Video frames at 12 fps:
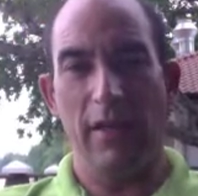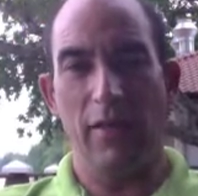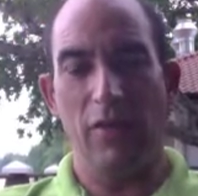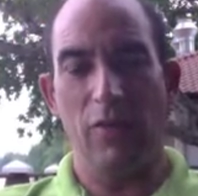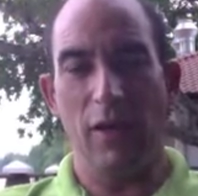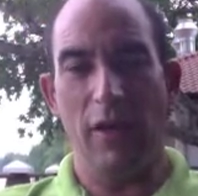
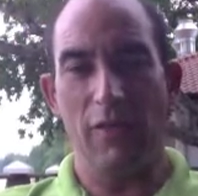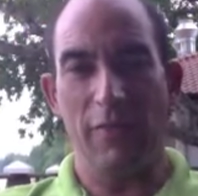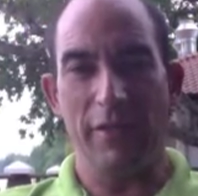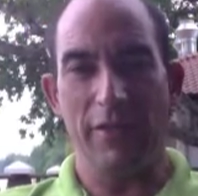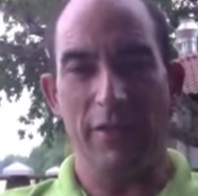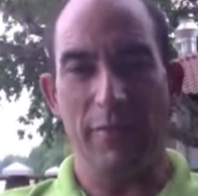You'll have
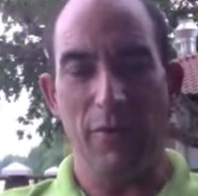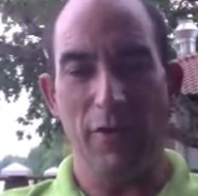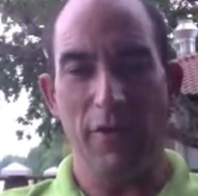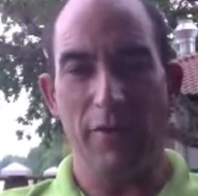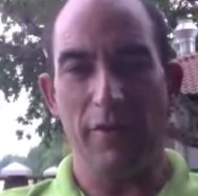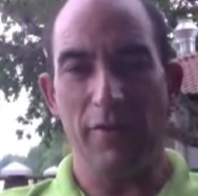police
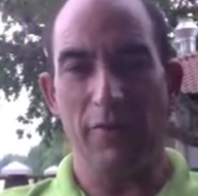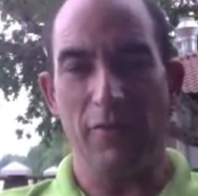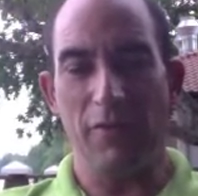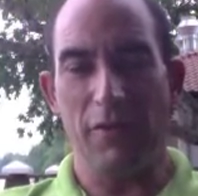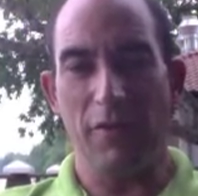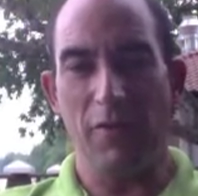support, you'll
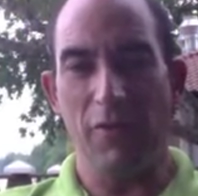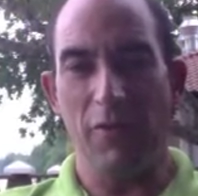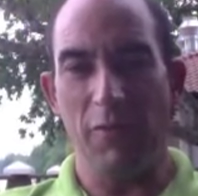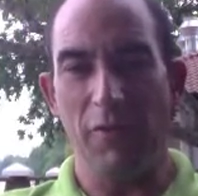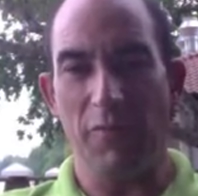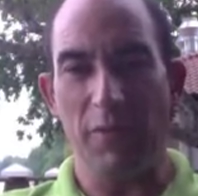have an
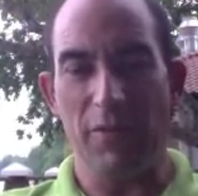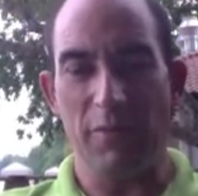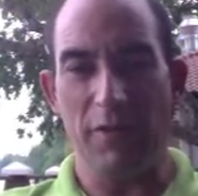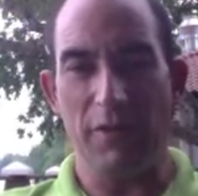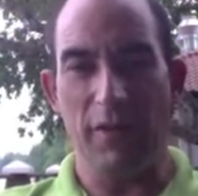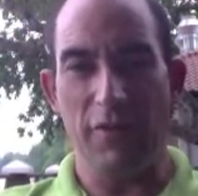envelope of
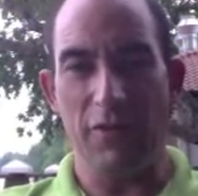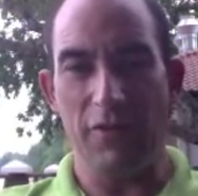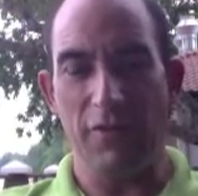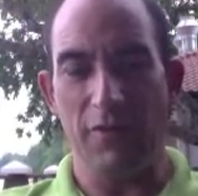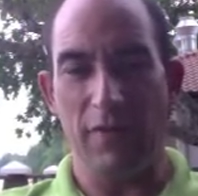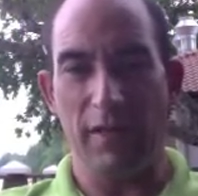policemen around you,
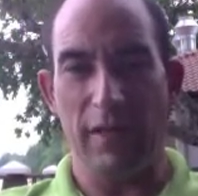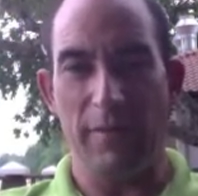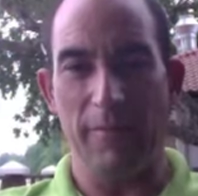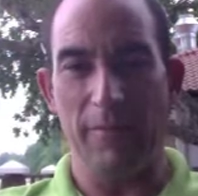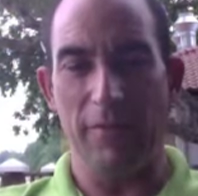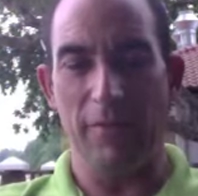
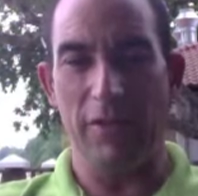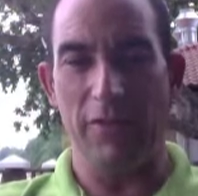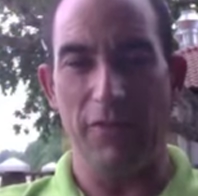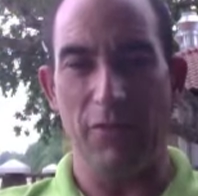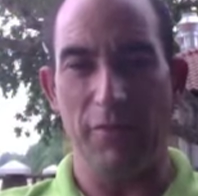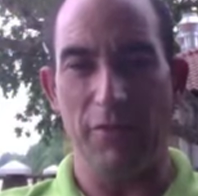3 to
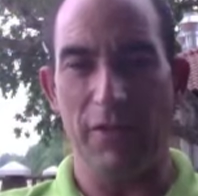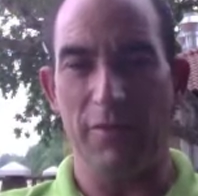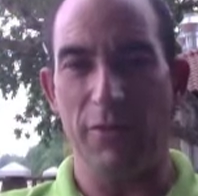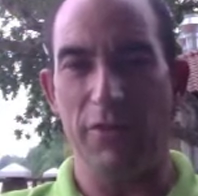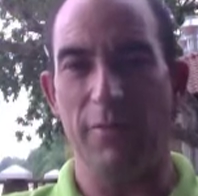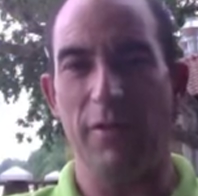4 police
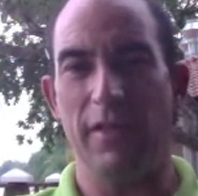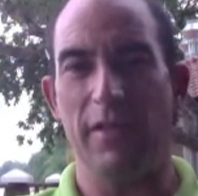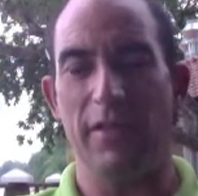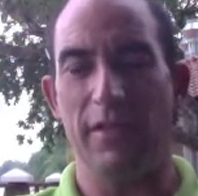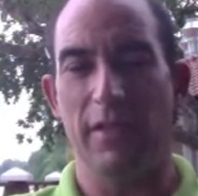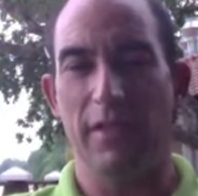
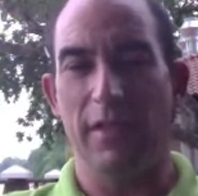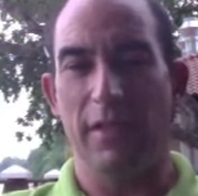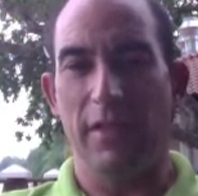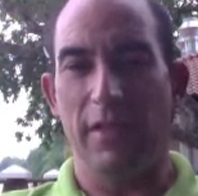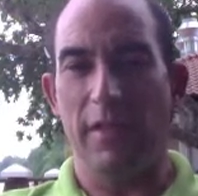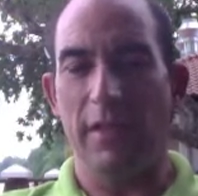motorbikes
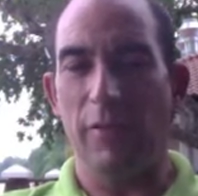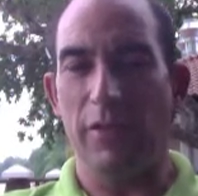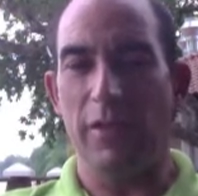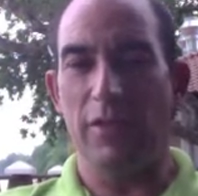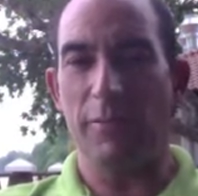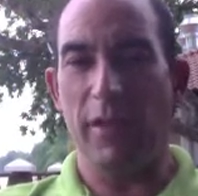with
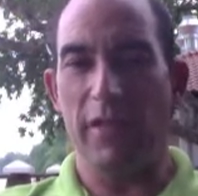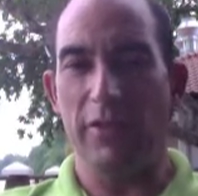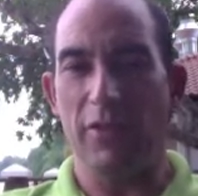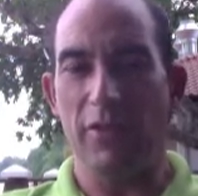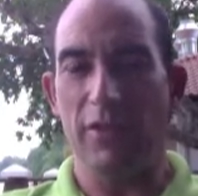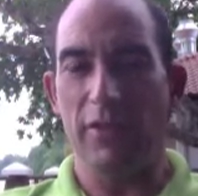each
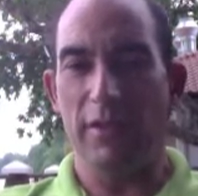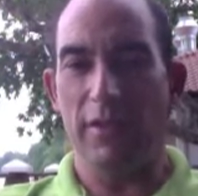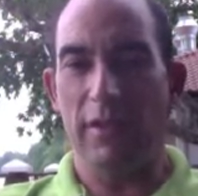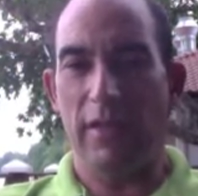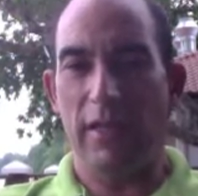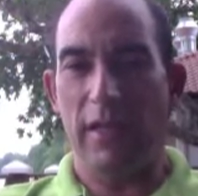peloton.
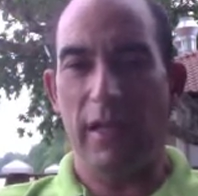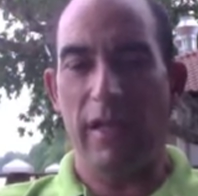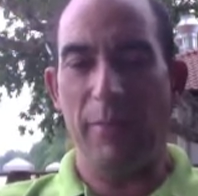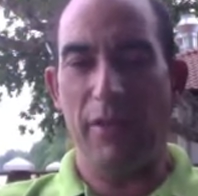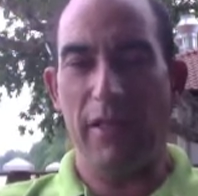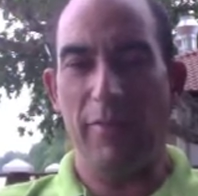
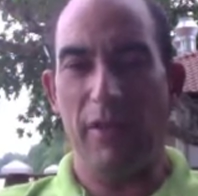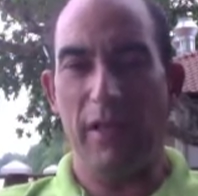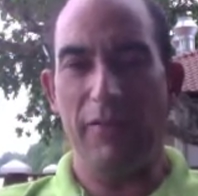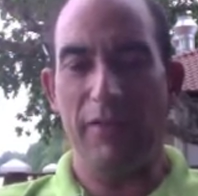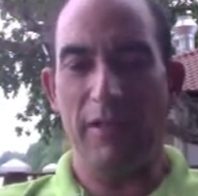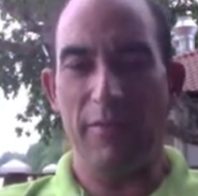But keep to
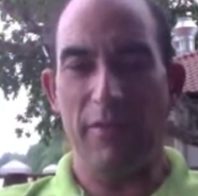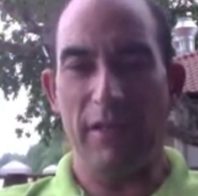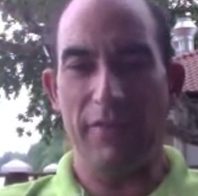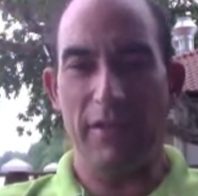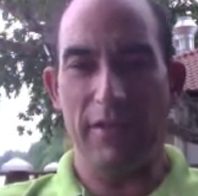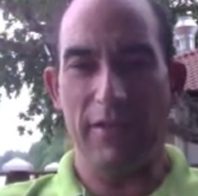the
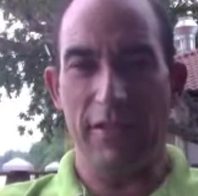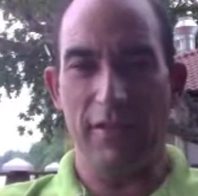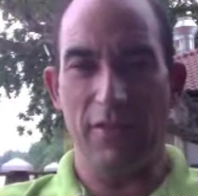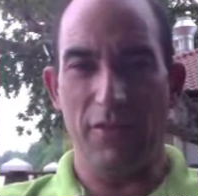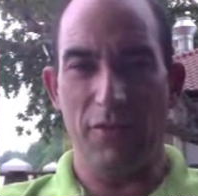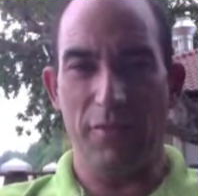left-hand side of
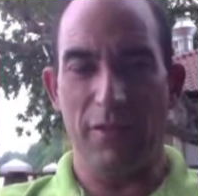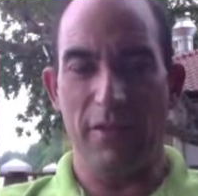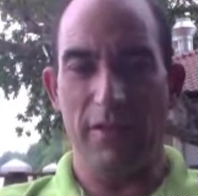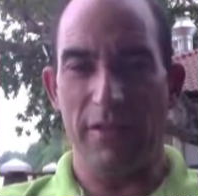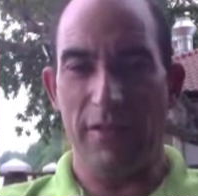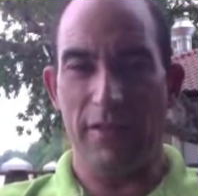the road,
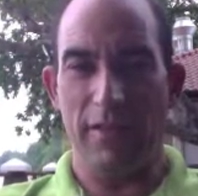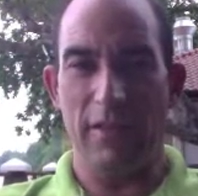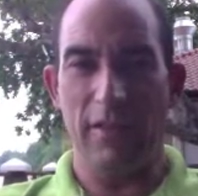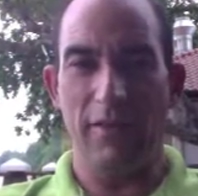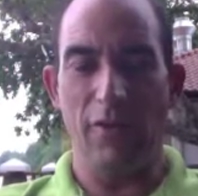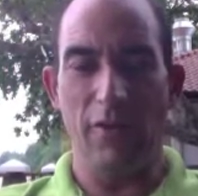please.
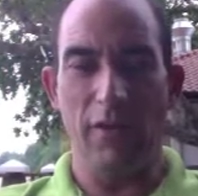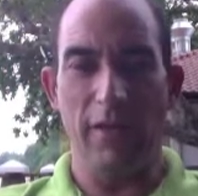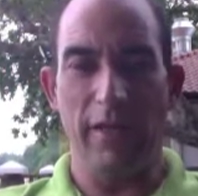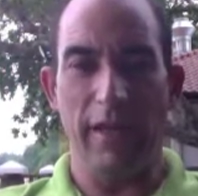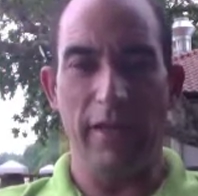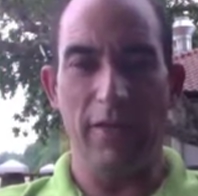The
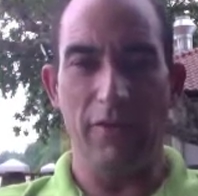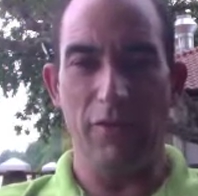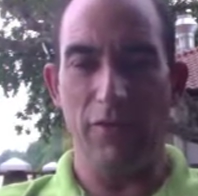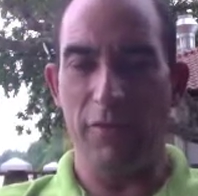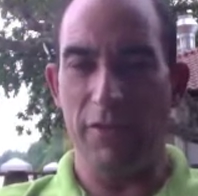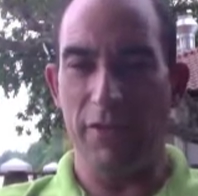northerly heading
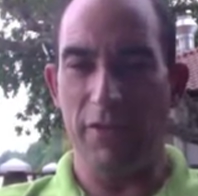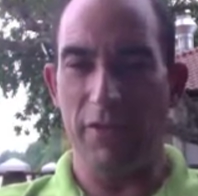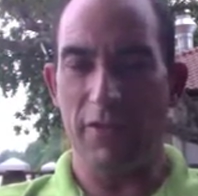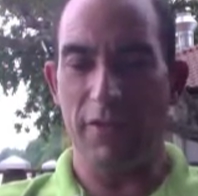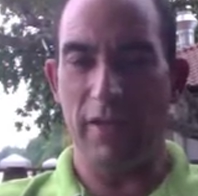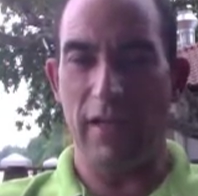road, which
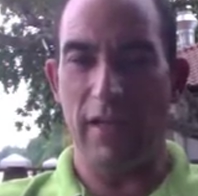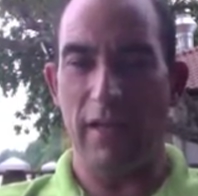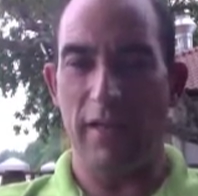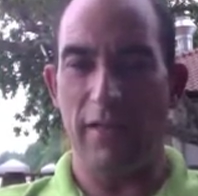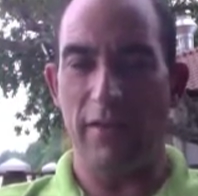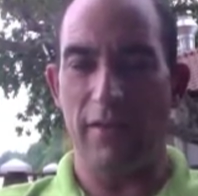is
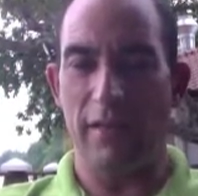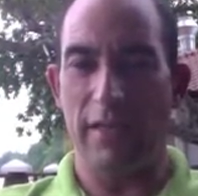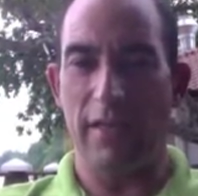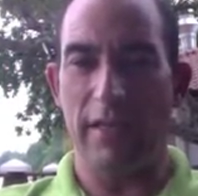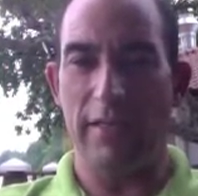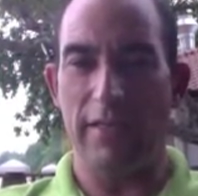the
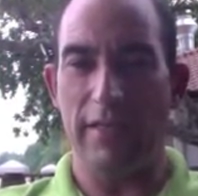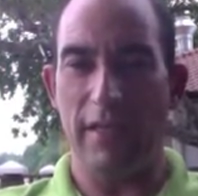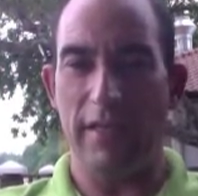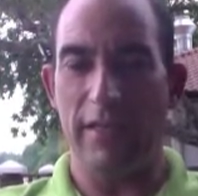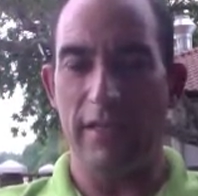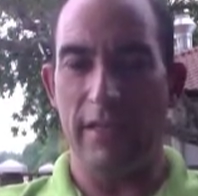
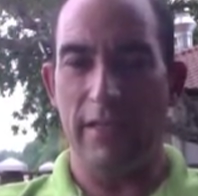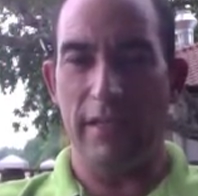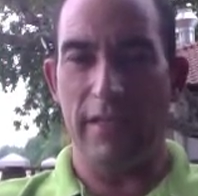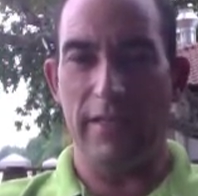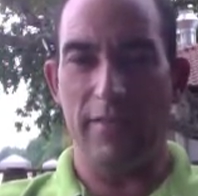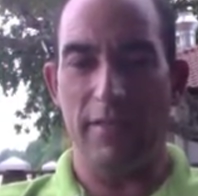E99,
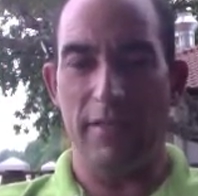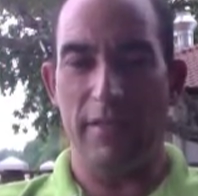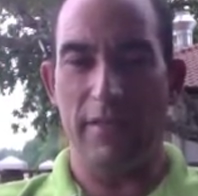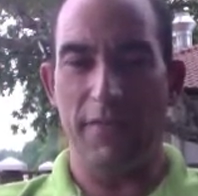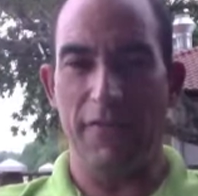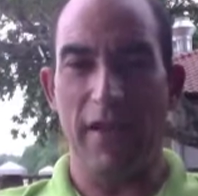
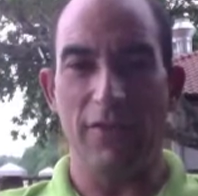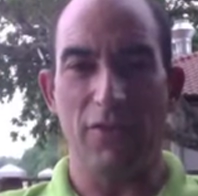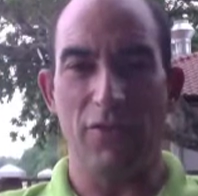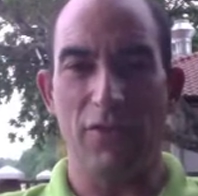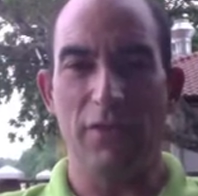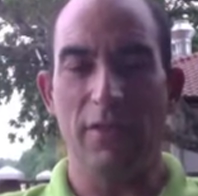is a fast
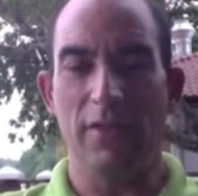road.